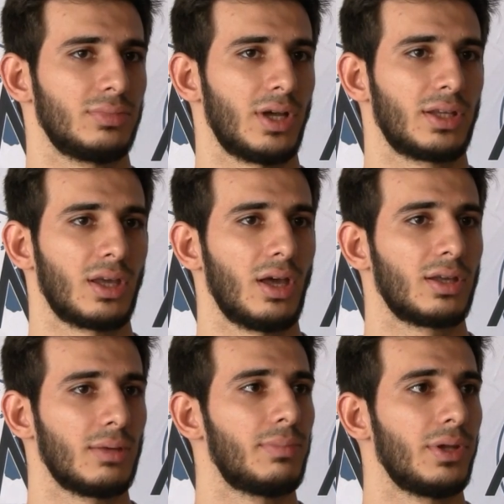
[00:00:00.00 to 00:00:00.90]
I
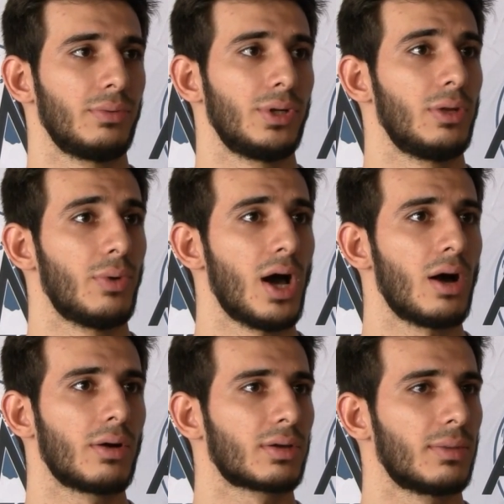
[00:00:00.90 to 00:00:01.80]
can play really
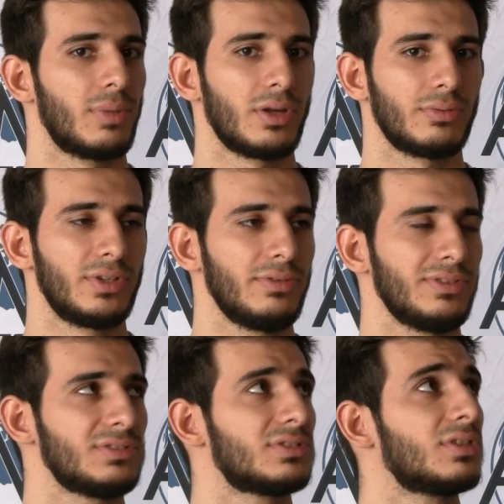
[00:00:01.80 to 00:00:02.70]
well. I can play on
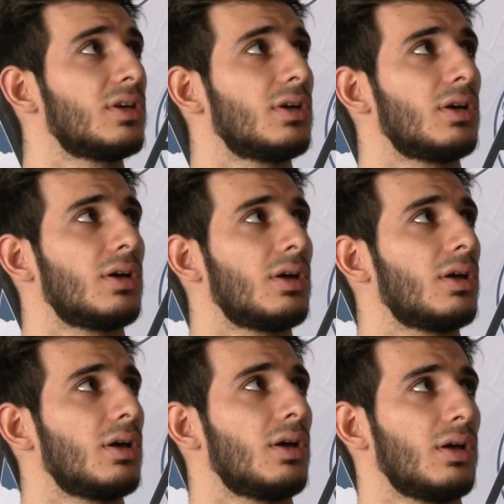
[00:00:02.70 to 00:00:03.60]
defense.
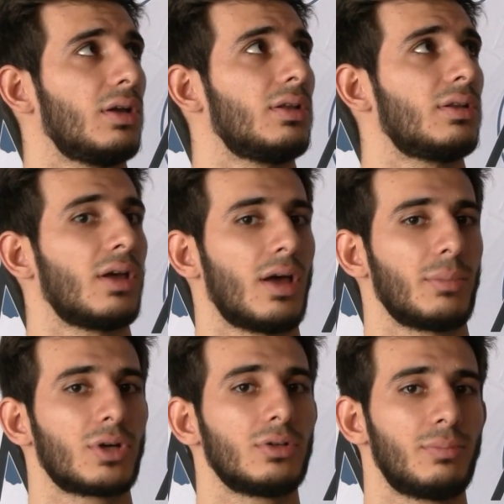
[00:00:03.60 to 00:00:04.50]
And
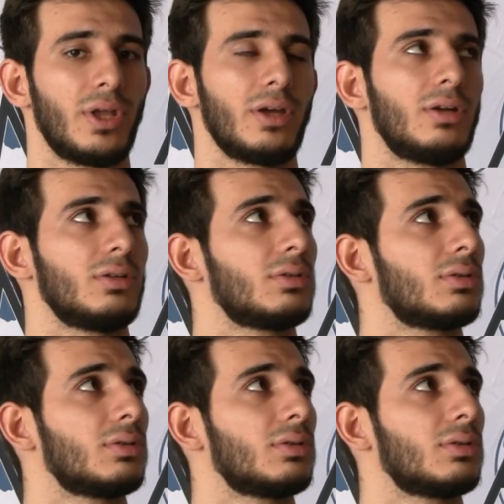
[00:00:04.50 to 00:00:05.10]
I'm a good player.